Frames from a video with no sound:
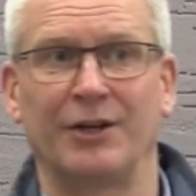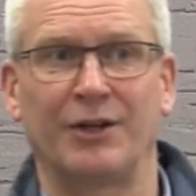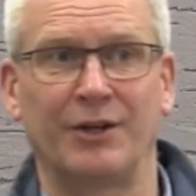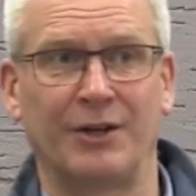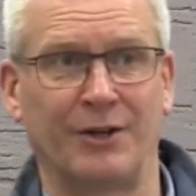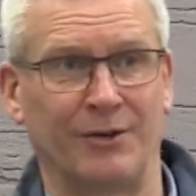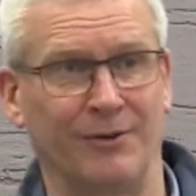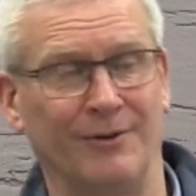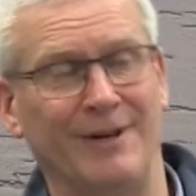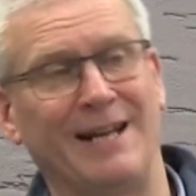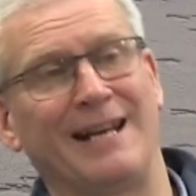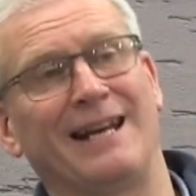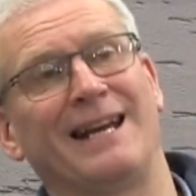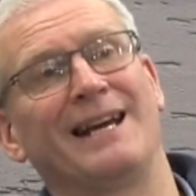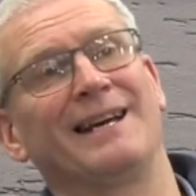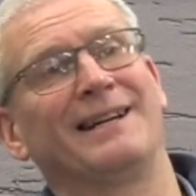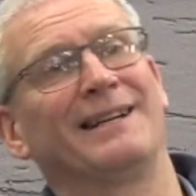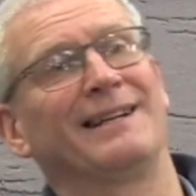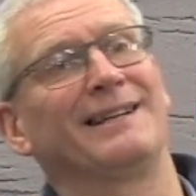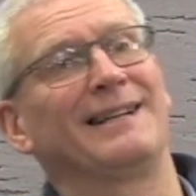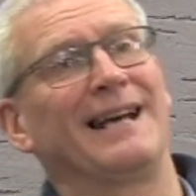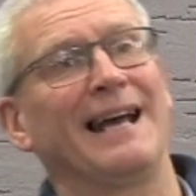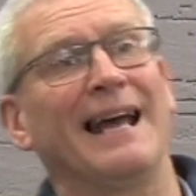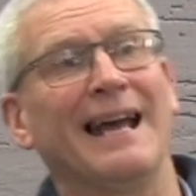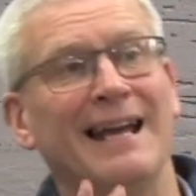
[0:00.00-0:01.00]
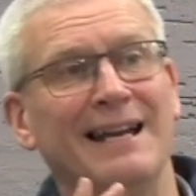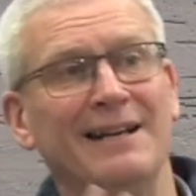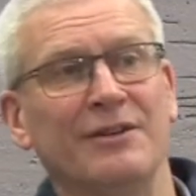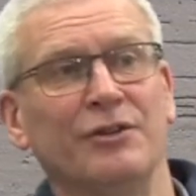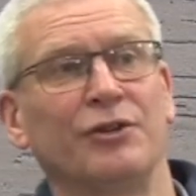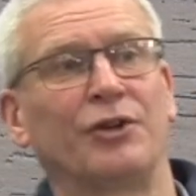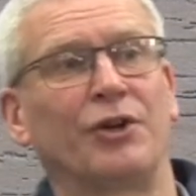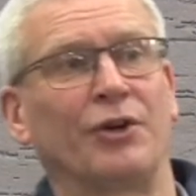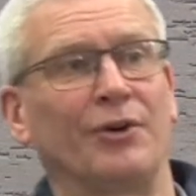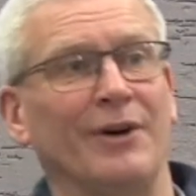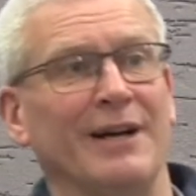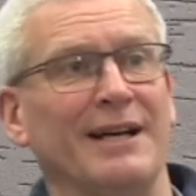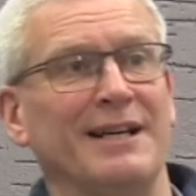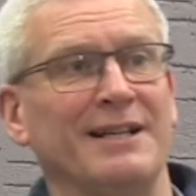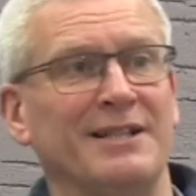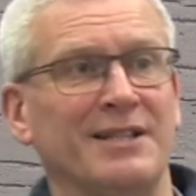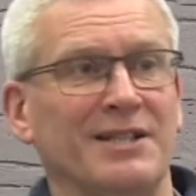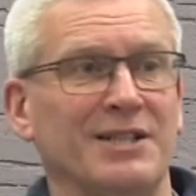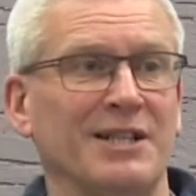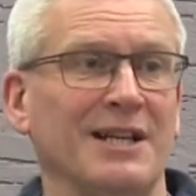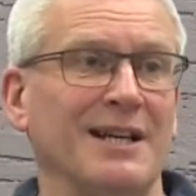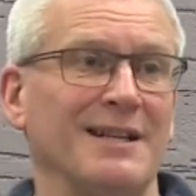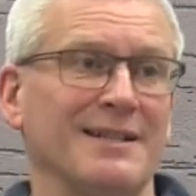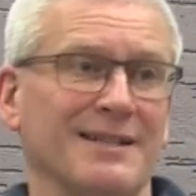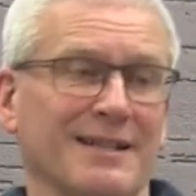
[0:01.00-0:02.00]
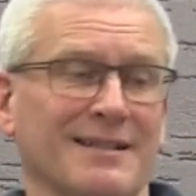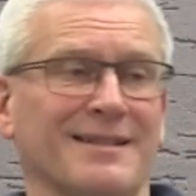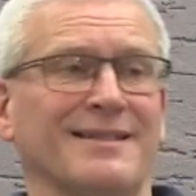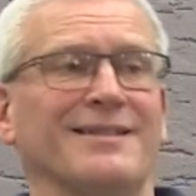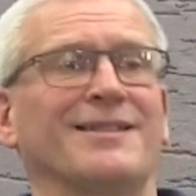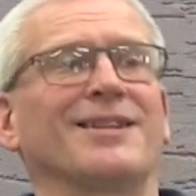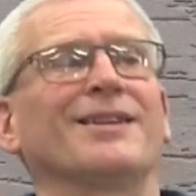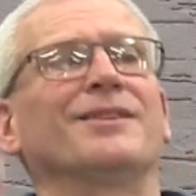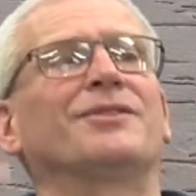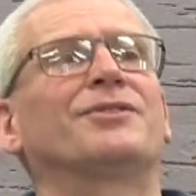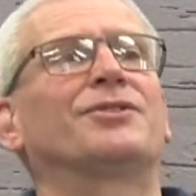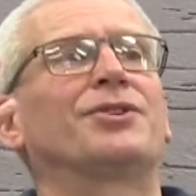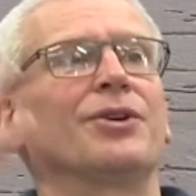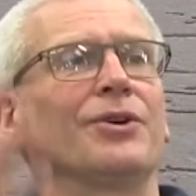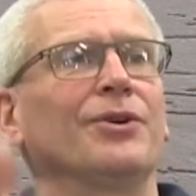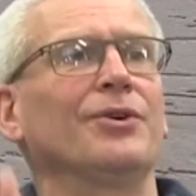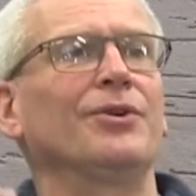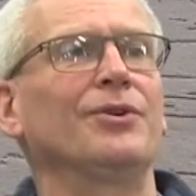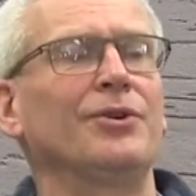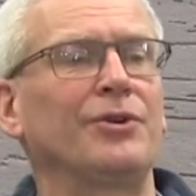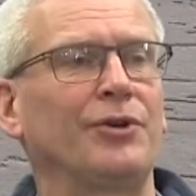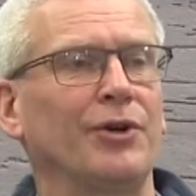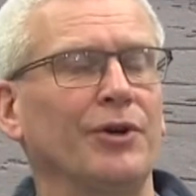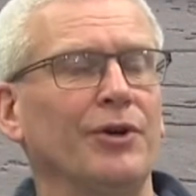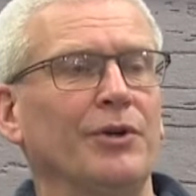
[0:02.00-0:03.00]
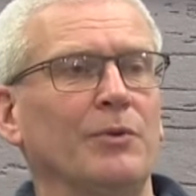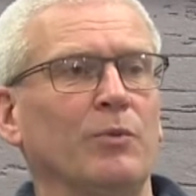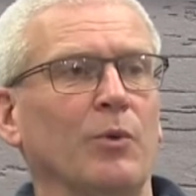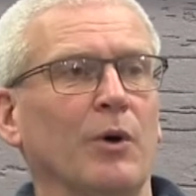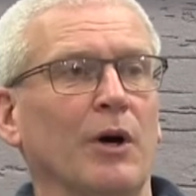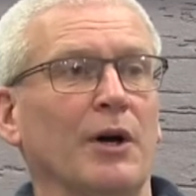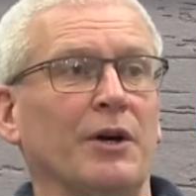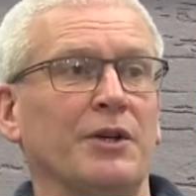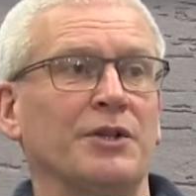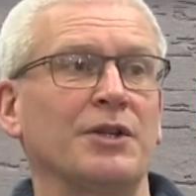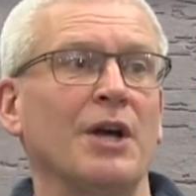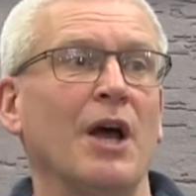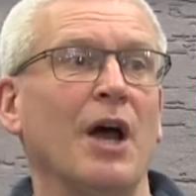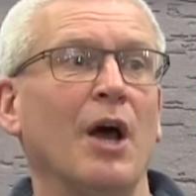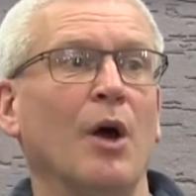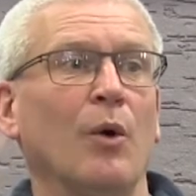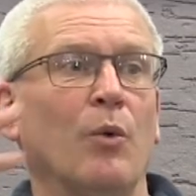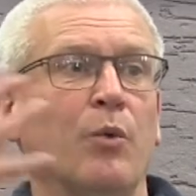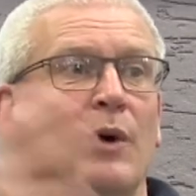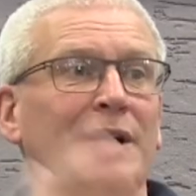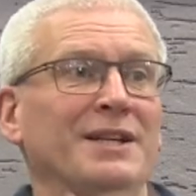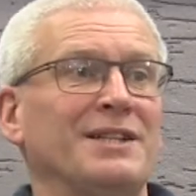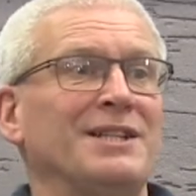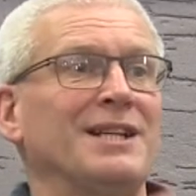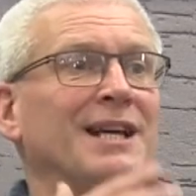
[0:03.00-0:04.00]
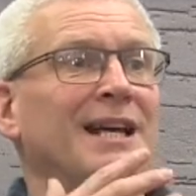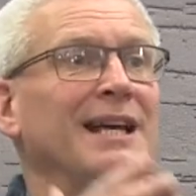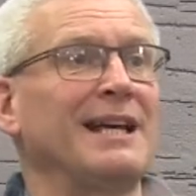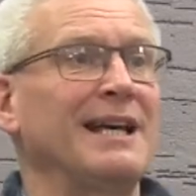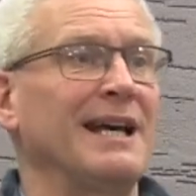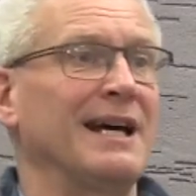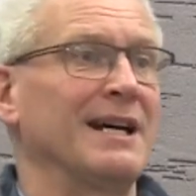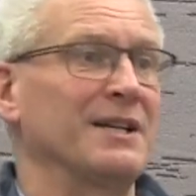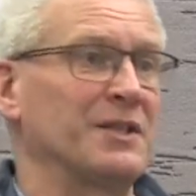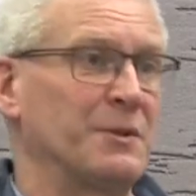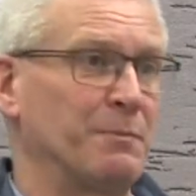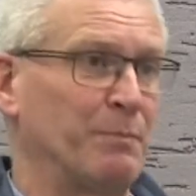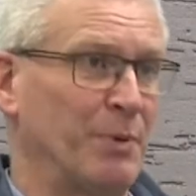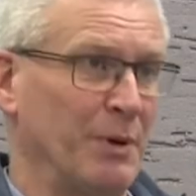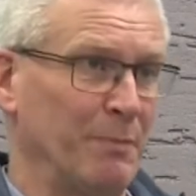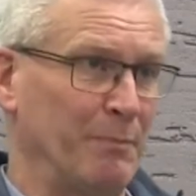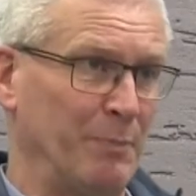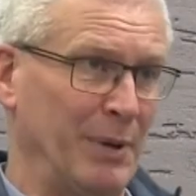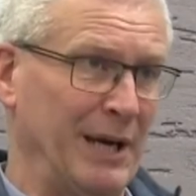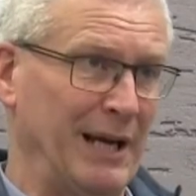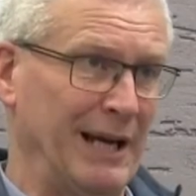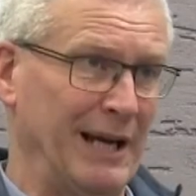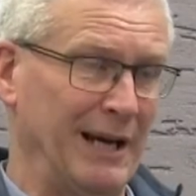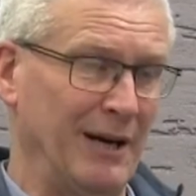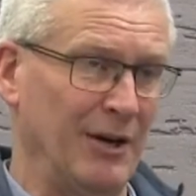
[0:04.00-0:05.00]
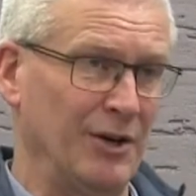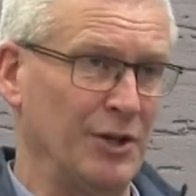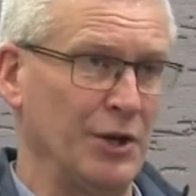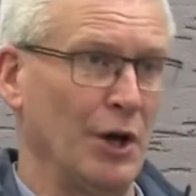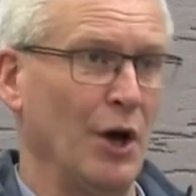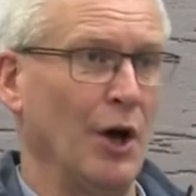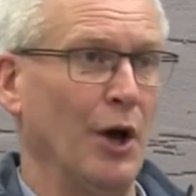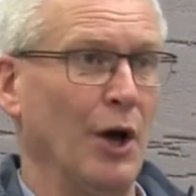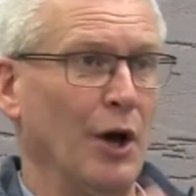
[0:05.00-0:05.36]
created in Christ Jesus to do good works which he has prepared